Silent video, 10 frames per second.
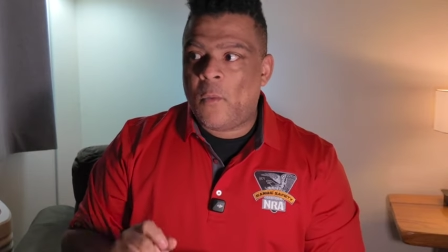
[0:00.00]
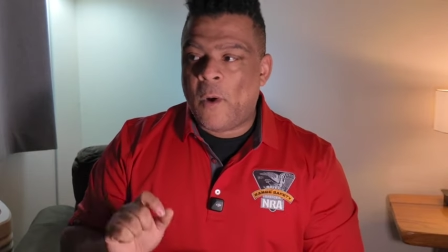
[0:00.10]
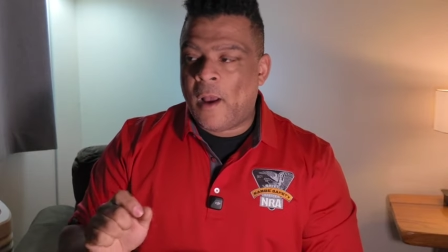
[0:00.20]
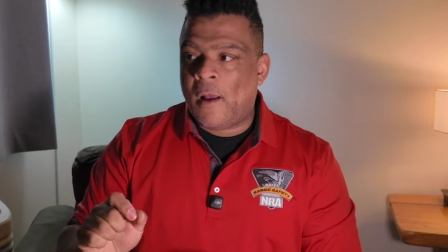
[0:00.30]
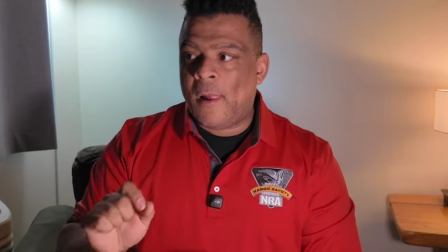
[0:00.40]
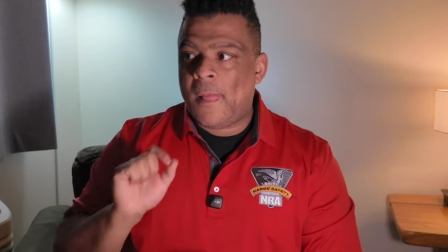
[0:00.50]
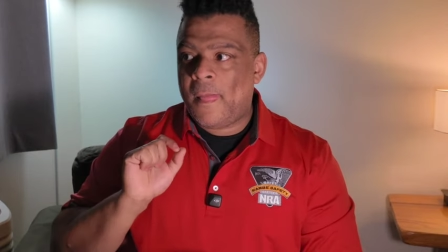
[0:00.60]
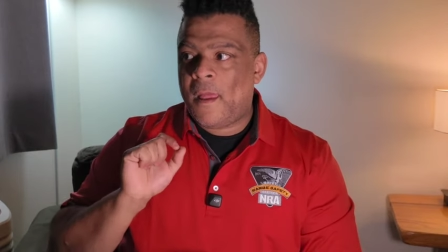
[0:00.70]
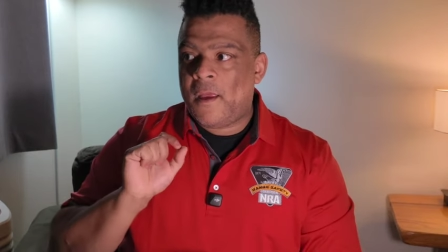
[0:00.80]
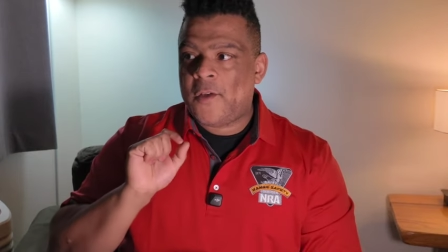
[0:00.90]
Well,
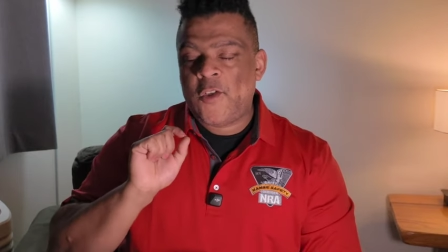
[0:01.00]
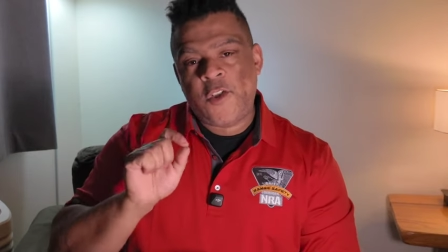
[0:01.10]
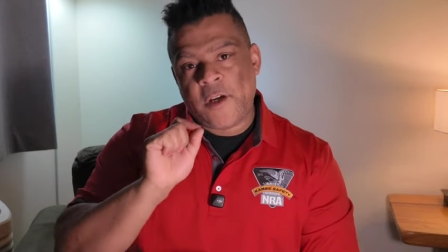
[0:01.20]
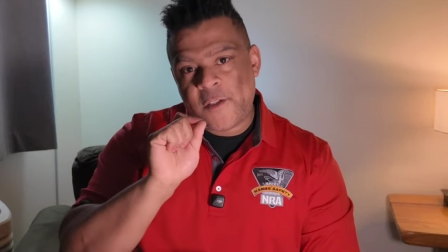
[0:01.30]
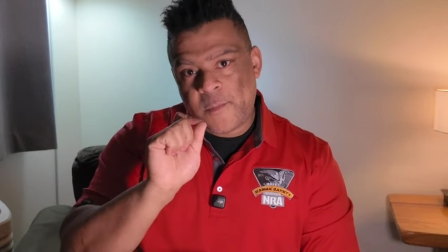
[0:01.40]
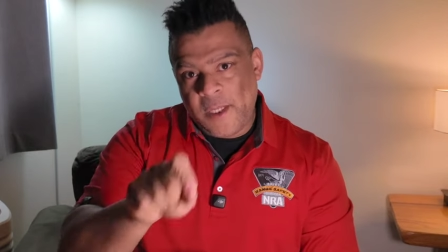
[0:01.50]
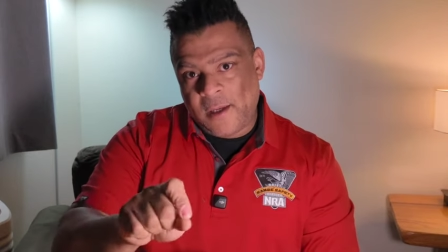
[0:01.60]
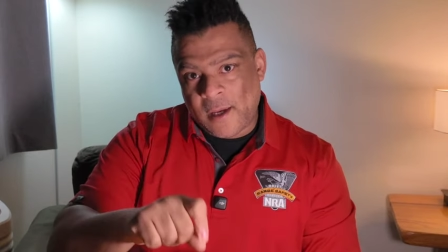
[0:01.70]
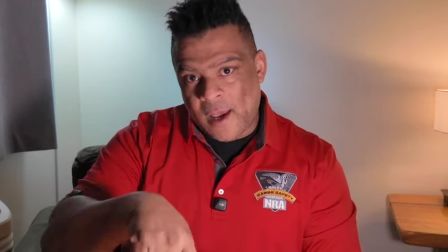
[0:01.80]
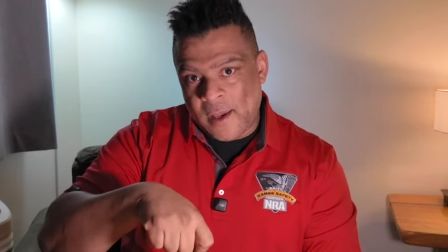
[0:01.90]
just
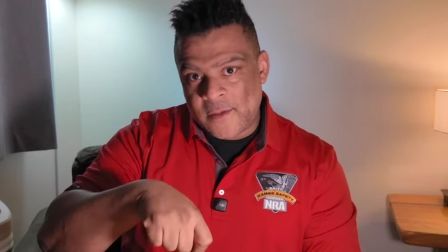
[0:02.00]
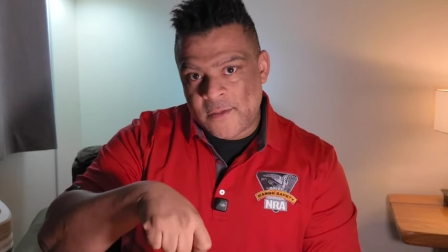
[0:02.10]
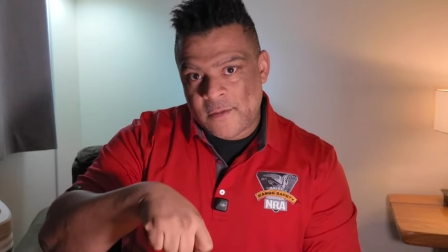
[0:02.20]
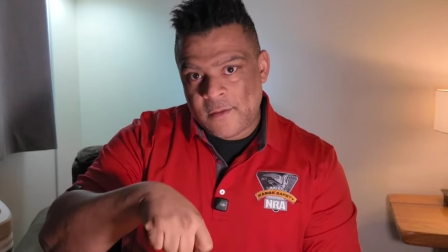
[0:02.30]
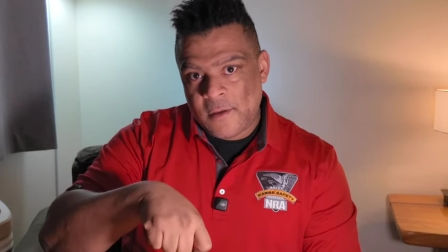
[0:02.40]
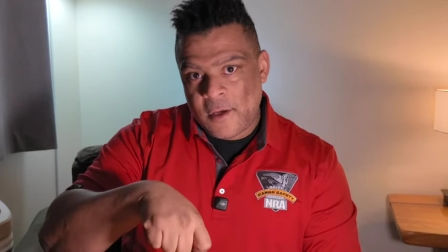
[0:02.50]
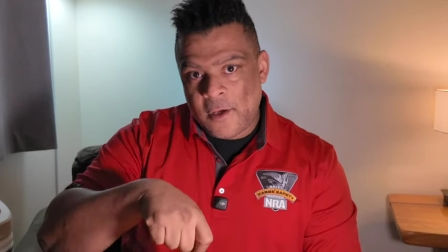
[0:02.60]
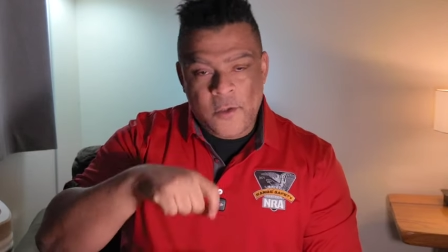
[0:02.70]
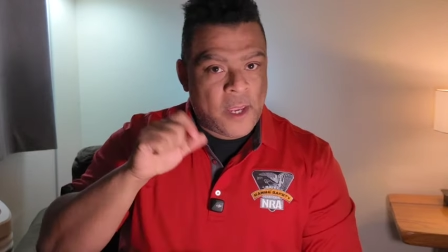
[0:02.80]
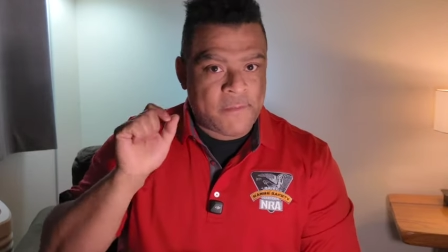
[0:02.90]
because
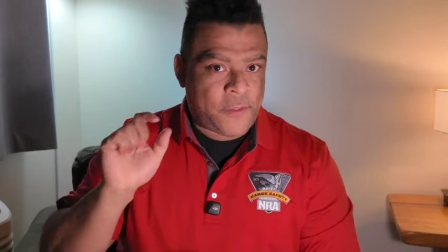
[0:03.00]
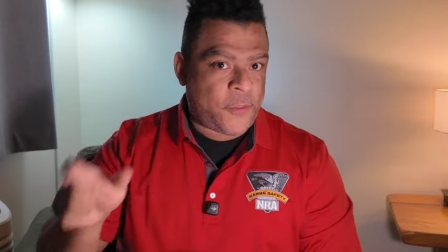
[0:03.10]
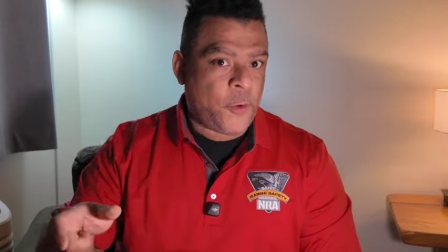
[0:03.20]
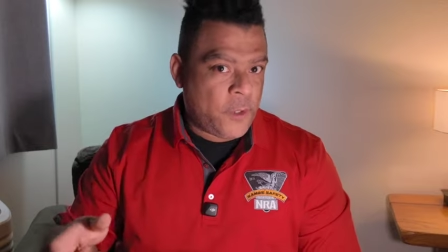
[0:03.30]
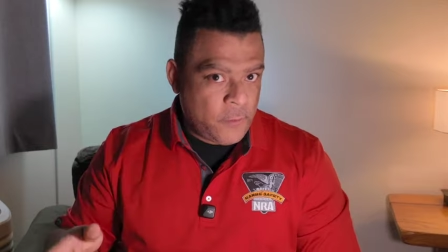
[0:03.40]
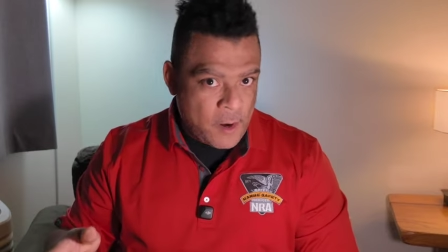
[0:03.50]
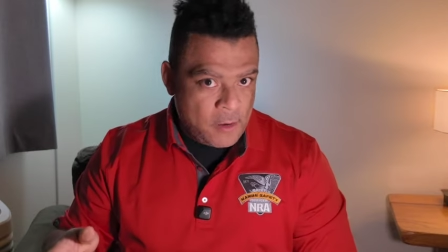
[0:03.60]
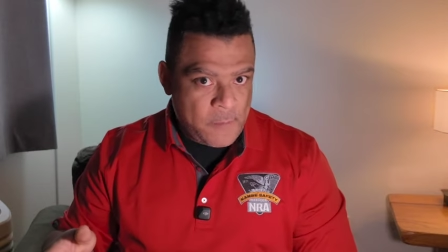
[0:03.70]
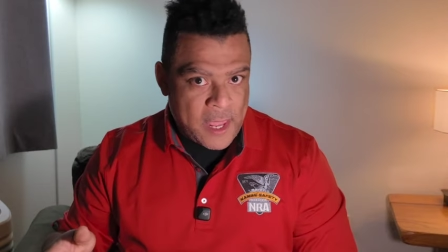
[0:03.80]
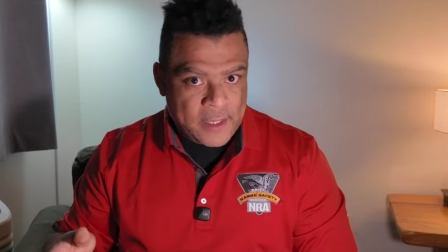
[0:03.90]
you have a
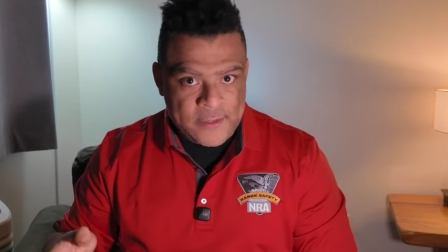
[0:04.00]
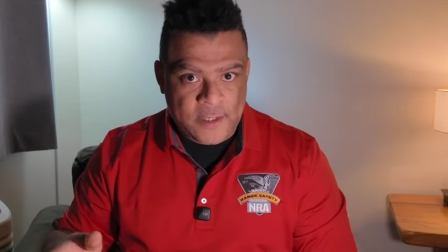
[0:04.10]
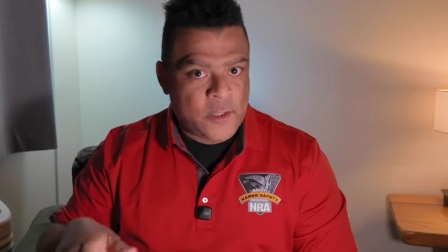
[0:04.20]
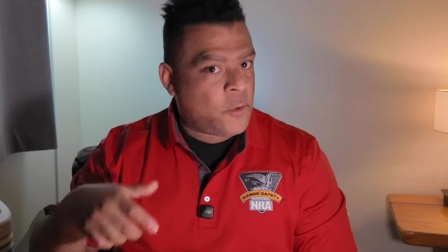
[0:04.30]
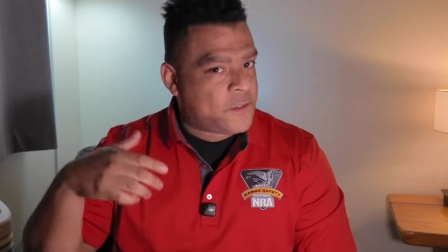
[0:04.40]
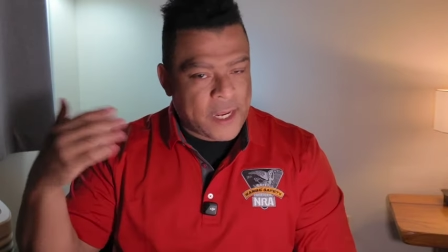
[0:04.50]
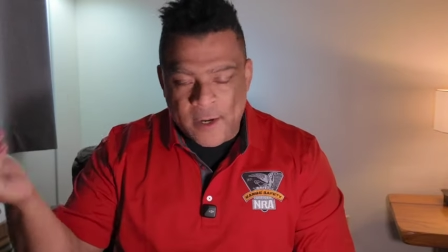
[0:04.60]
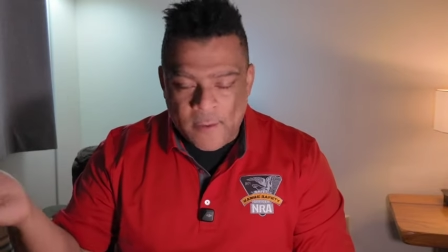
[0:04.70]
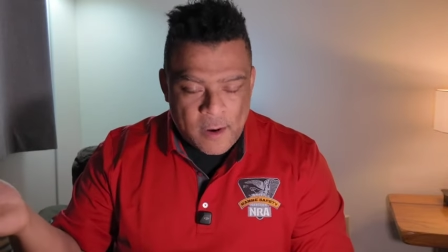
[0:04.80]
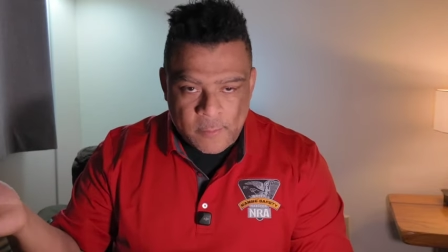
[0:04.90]
30-round magazine or
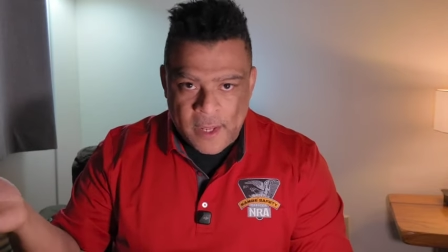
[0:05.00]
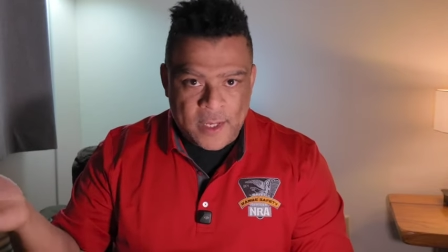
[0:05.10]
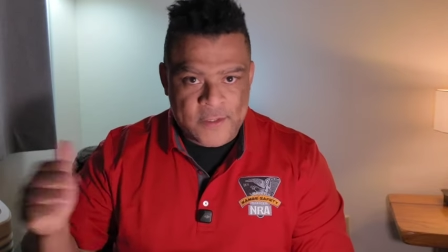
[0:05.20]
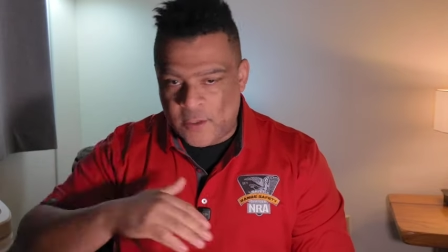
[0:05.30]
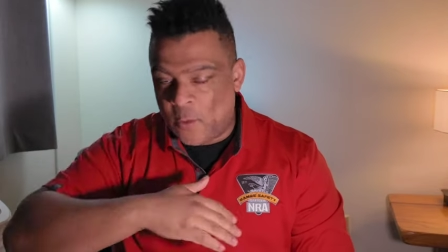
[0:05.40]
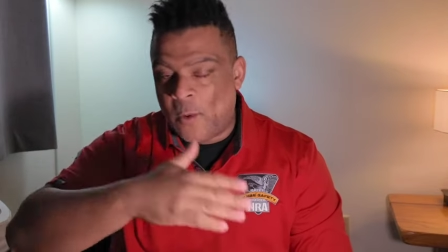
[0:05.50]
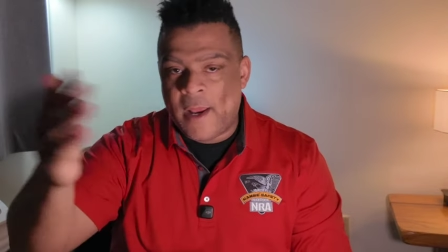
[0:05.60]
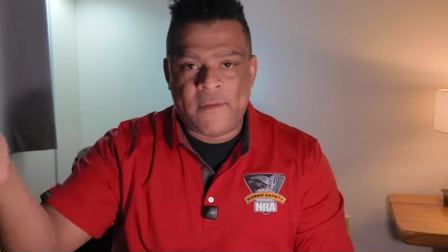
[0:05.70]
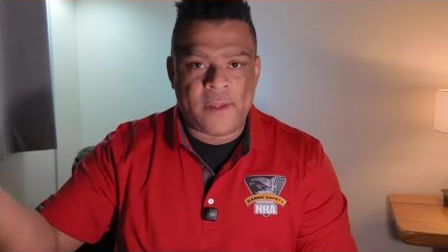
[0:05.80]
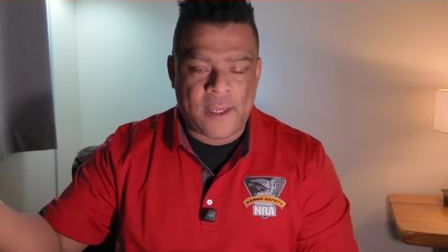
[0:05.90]
10-round magazine or
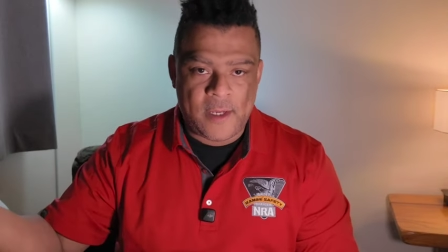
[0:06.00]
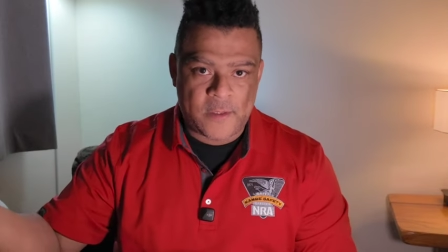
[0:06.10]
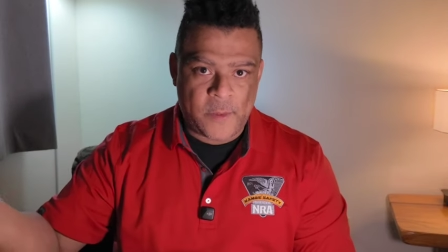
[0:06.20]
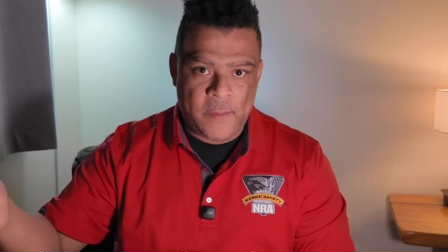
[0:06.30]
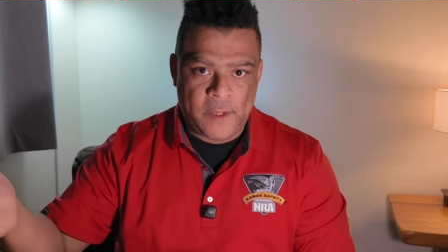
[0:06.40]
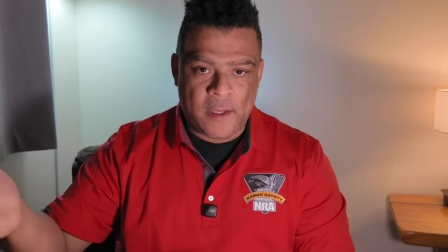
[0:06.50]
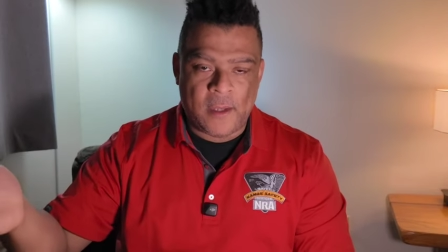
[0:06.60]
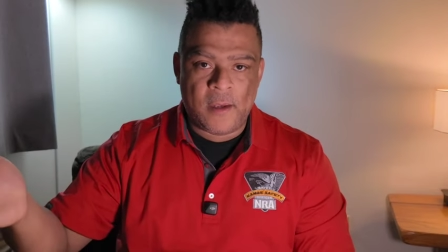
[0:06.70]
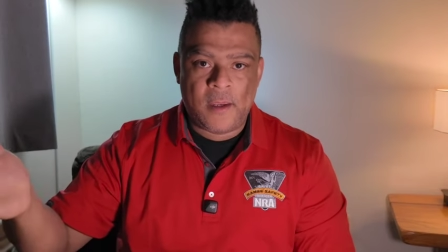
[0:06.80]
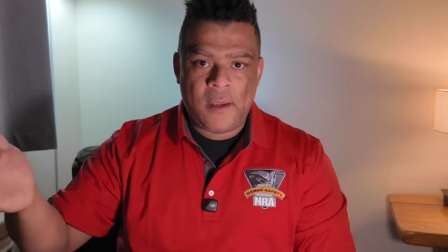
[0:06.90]
whatever the case may
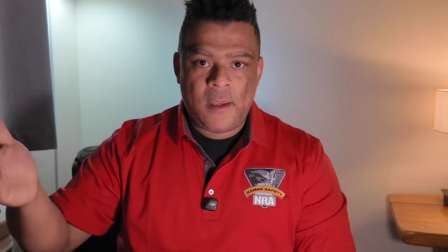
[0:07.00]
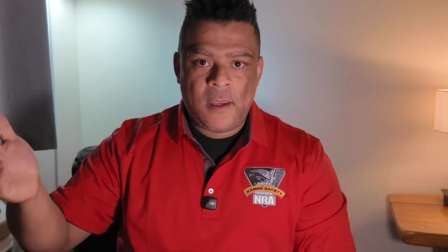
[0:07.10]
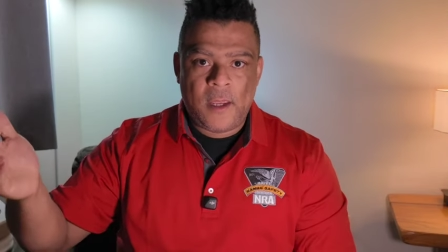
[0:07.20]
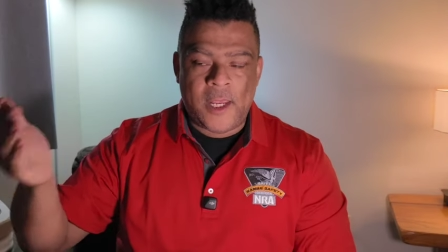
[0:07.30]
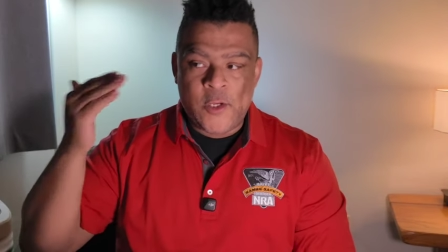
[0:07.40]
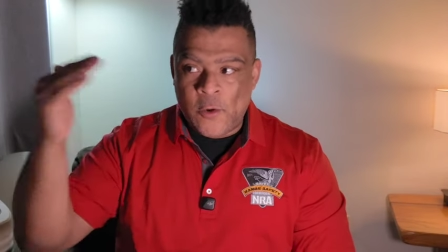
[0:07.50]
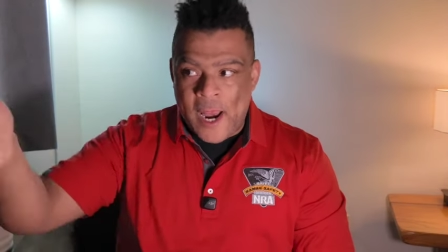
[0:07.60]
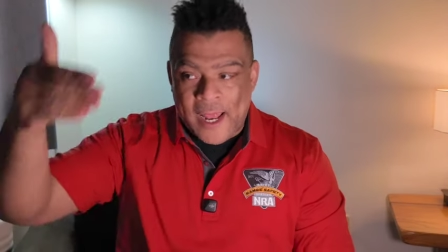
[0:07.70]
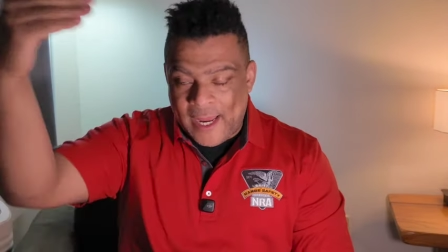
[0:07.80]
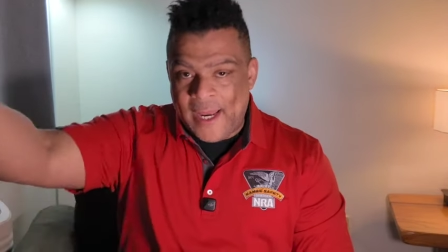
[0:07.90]
be, and you're
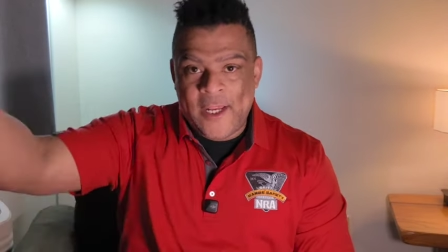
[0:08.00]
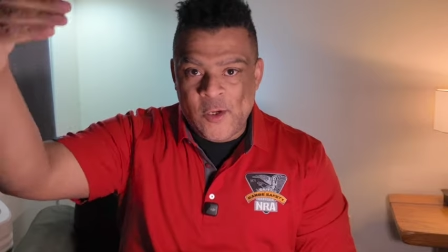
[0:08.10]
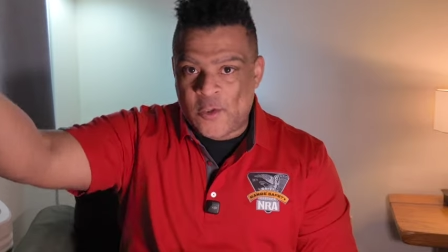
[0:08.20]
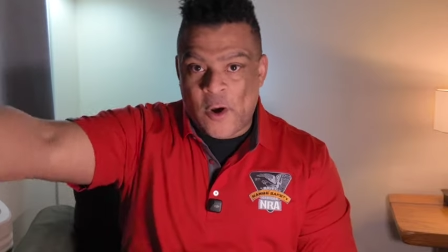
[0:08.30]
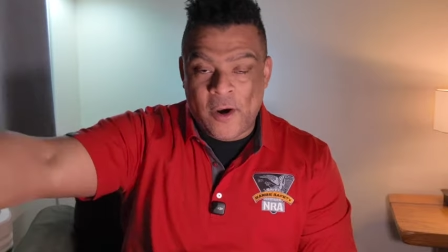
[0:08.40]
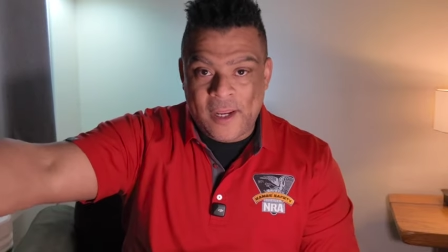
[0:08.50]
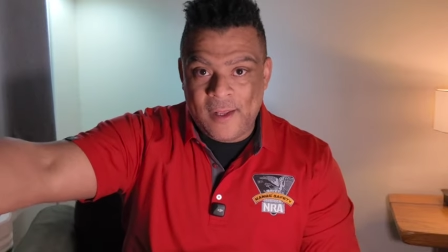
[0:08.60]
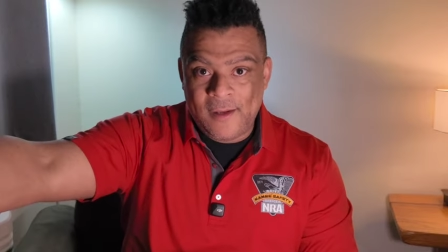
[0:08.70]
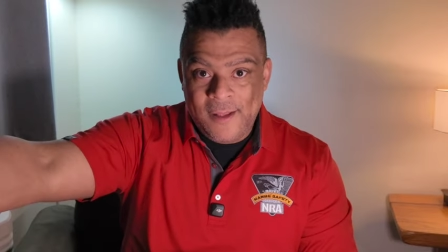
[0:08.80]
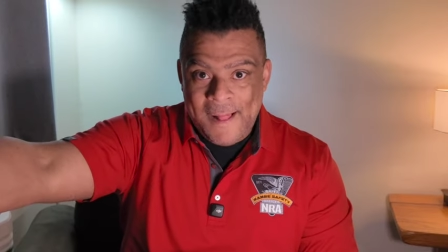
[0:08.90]
not hitting your
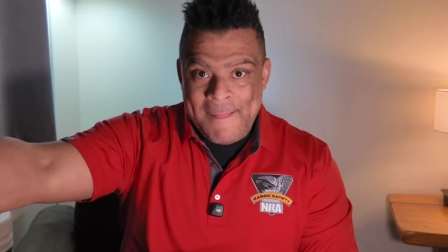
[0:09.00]
target,